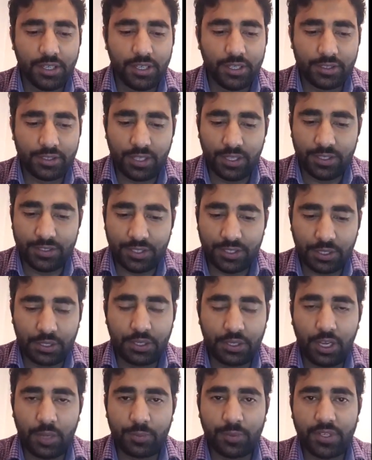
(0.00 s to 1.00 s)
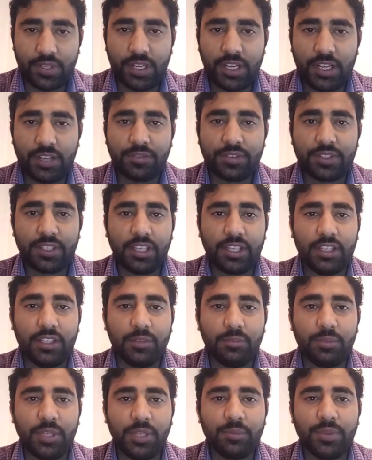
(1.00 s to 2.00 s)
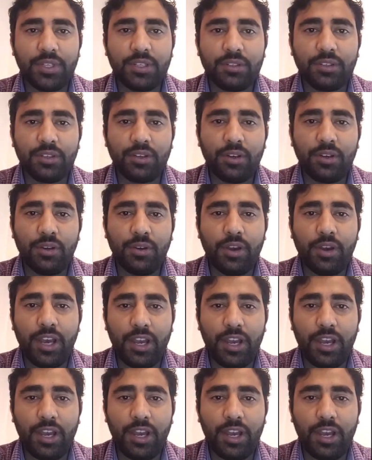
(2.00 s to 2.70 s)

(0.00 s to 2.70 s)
It, it's a good option. I have seen people who